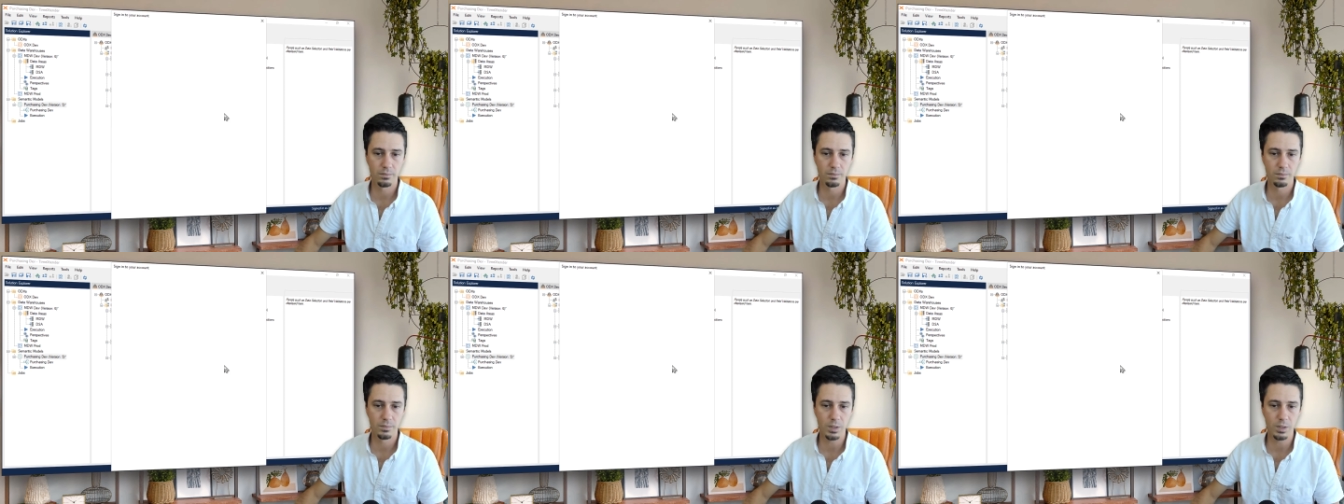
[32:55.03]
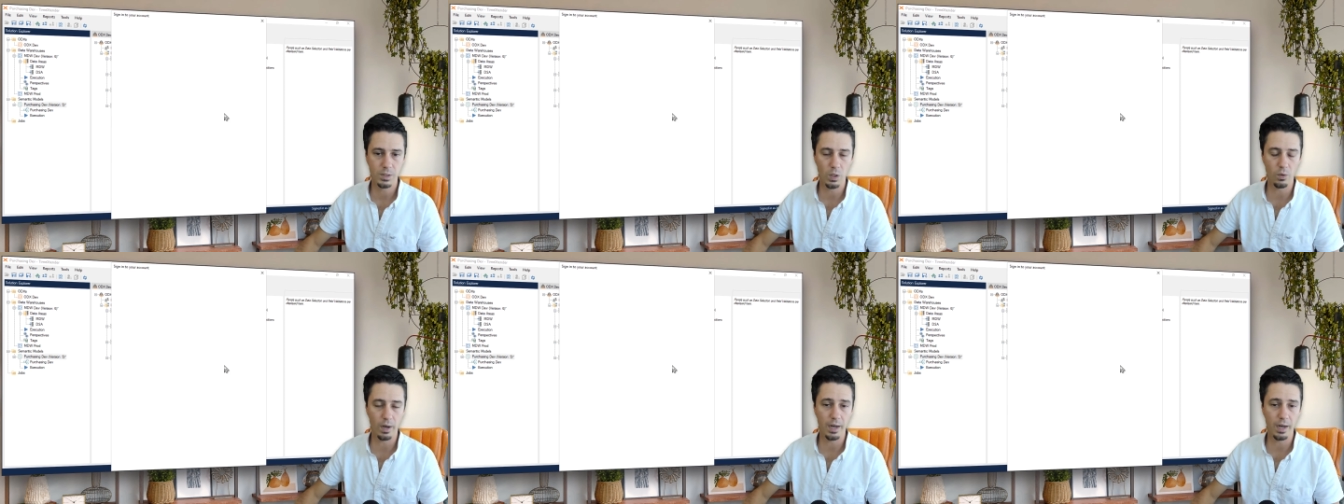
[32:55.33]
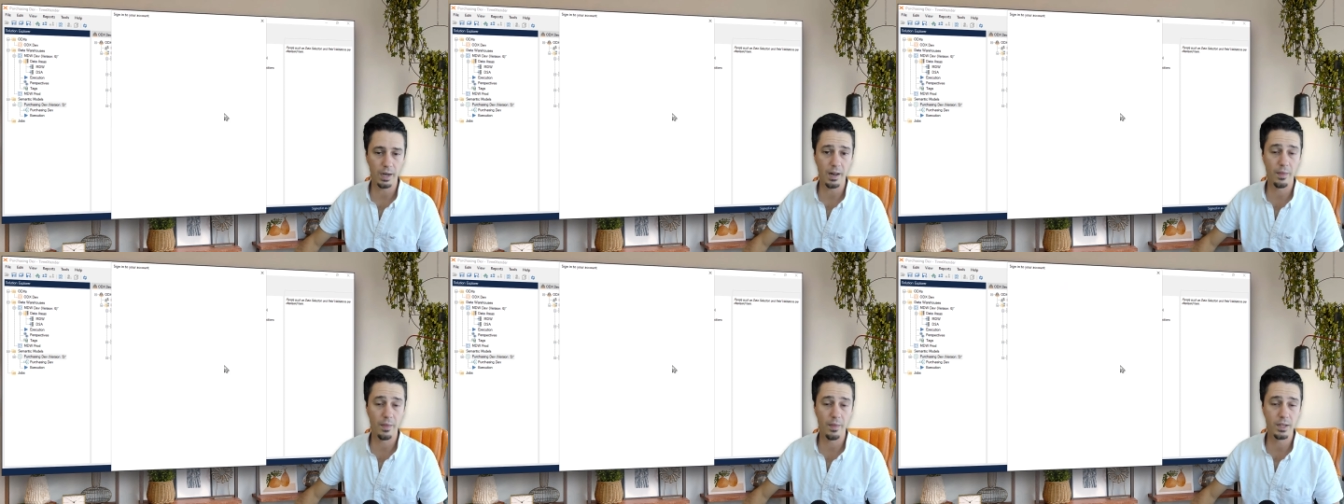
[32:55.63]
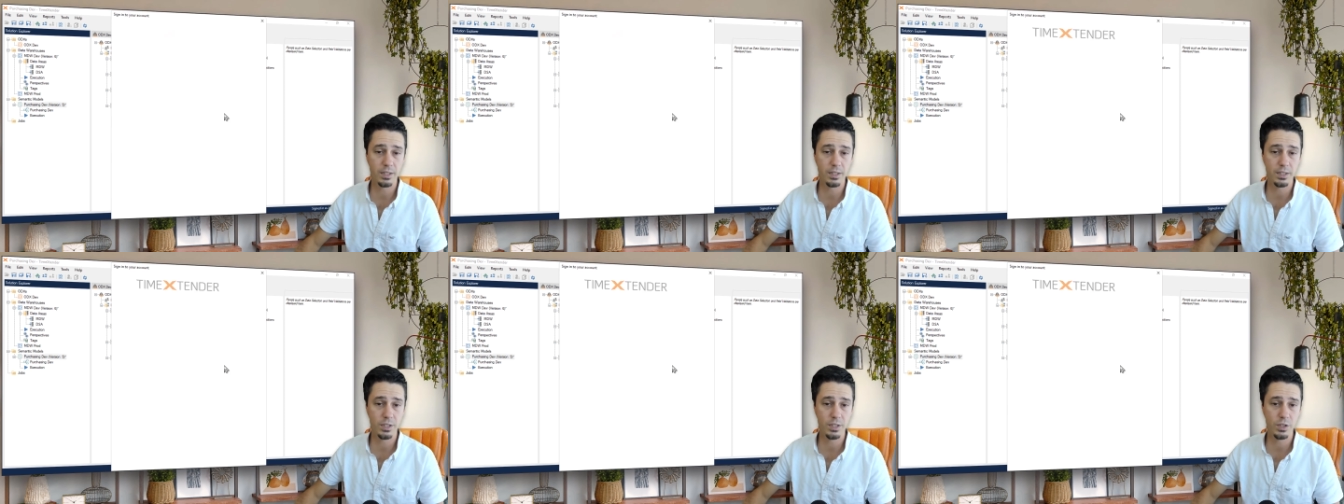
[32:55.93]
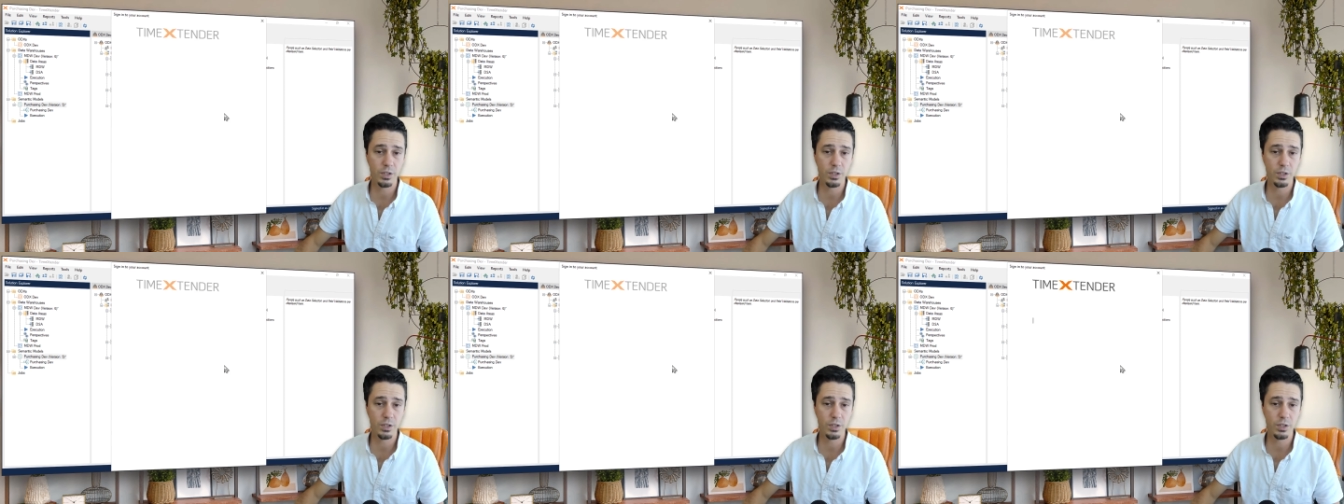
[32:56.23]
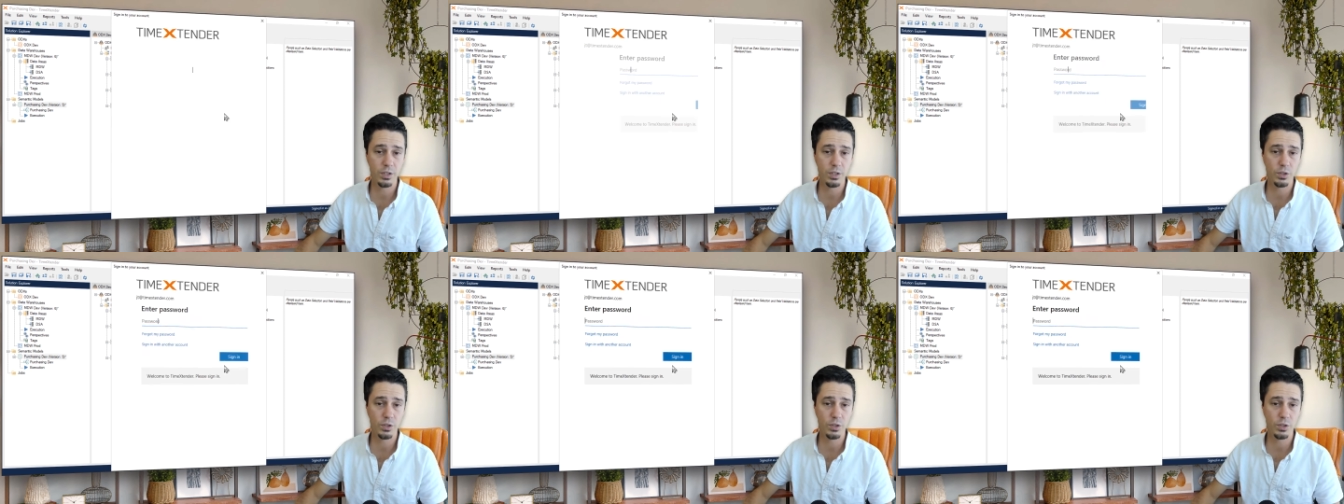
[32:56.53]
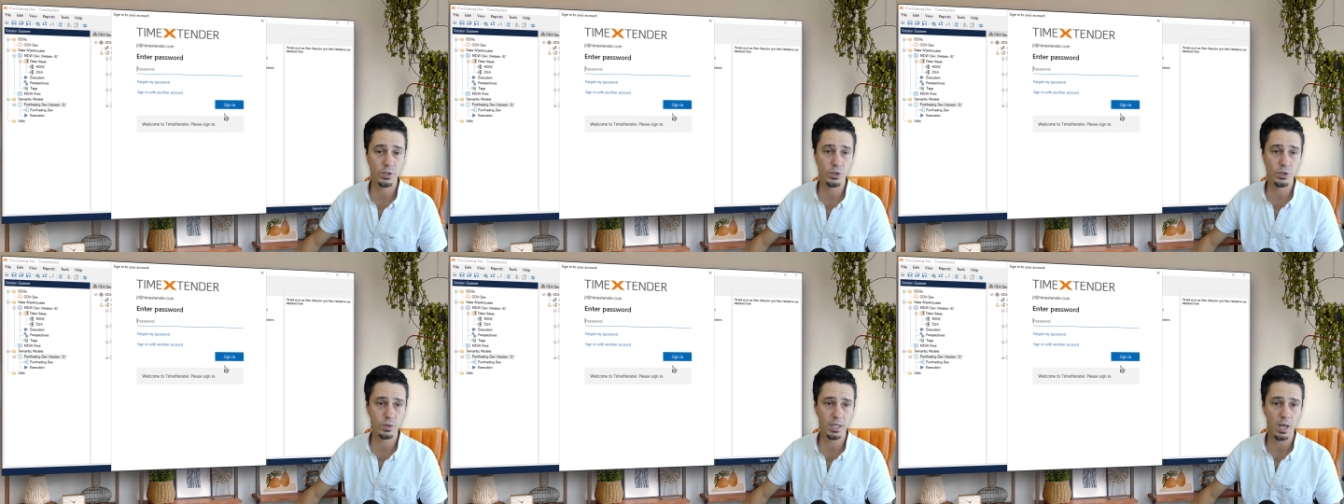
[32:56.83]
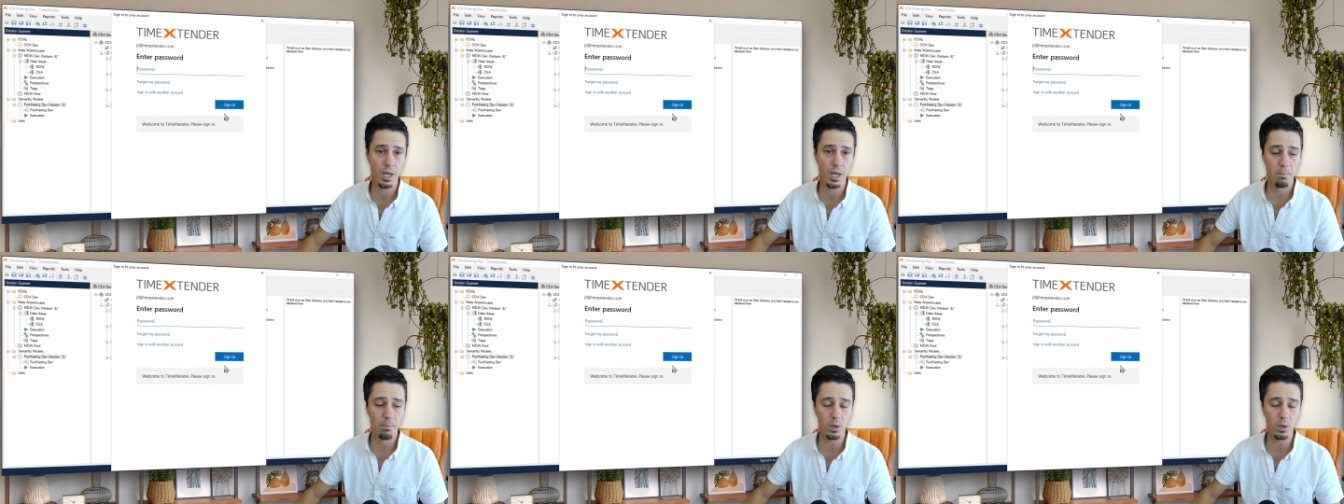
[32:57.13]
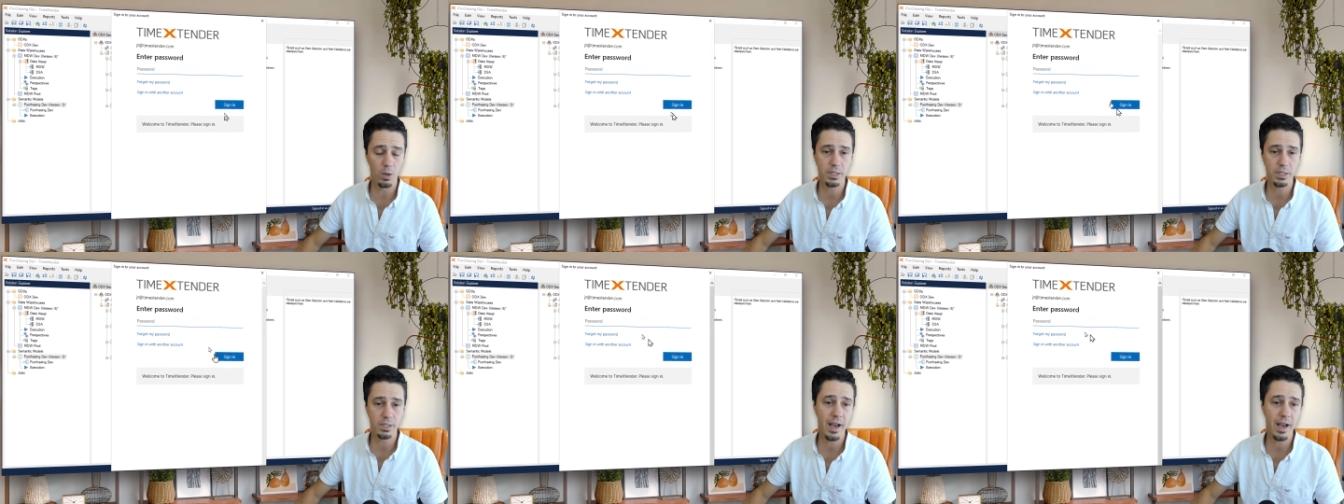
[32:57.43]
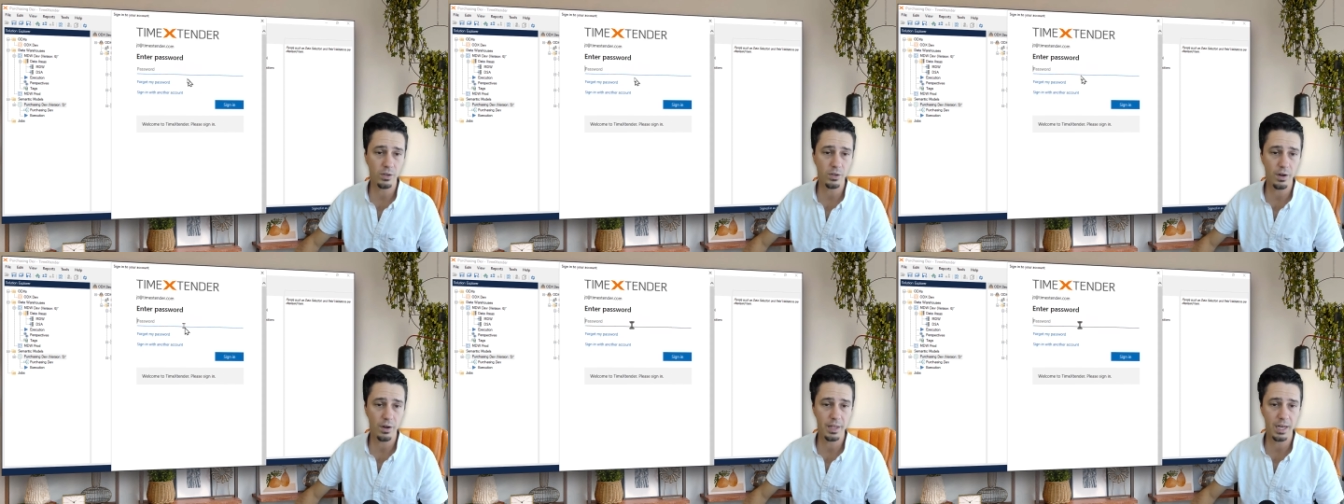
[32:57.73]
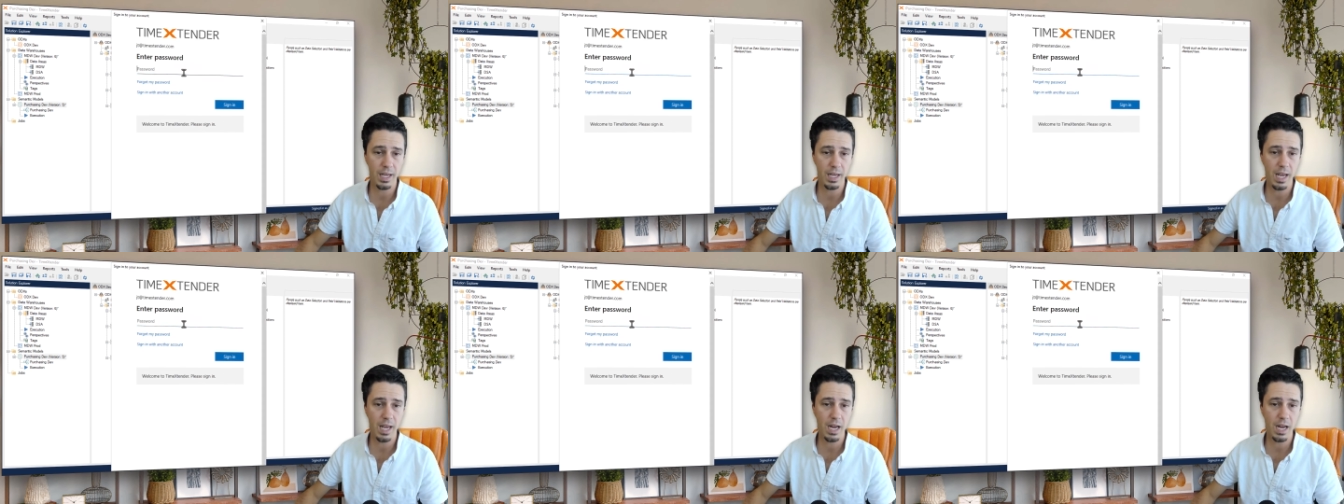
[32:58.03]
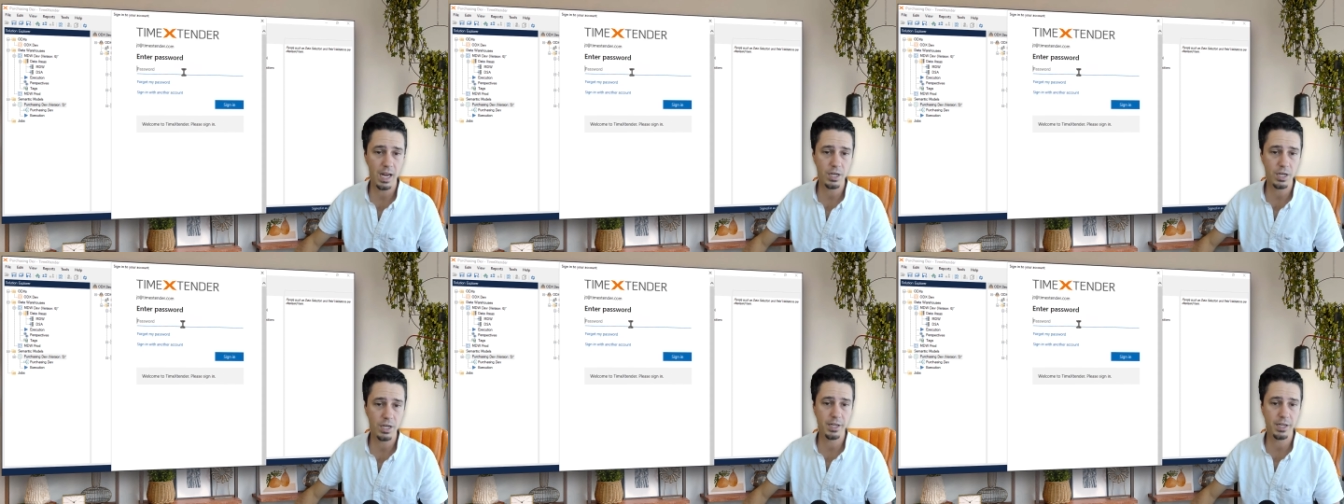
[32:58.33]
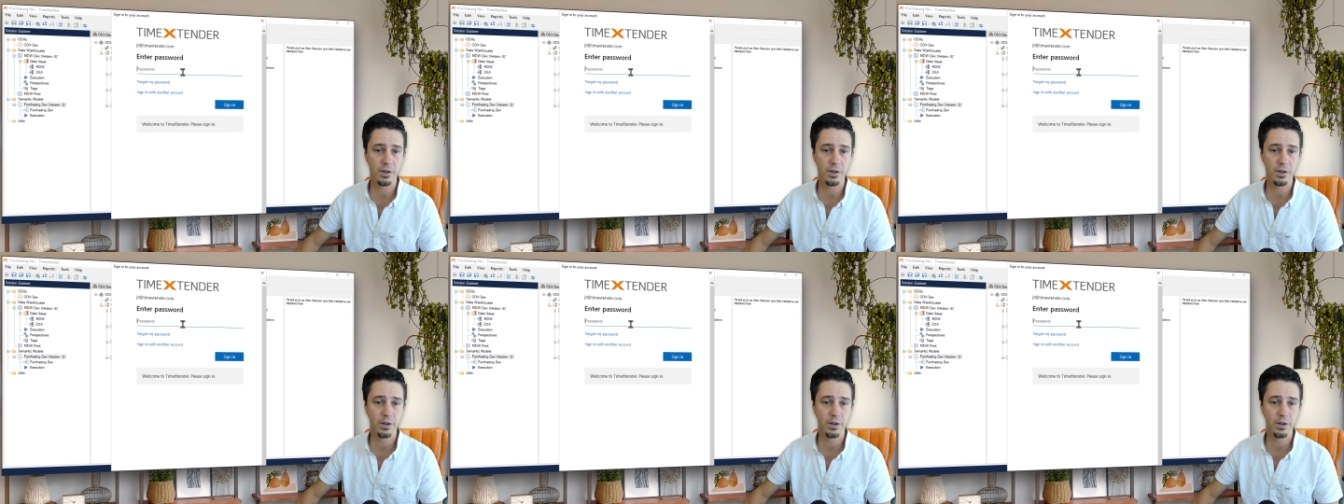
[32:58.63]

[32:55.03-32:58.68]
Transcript: All right, and this is using multi-factor authentication here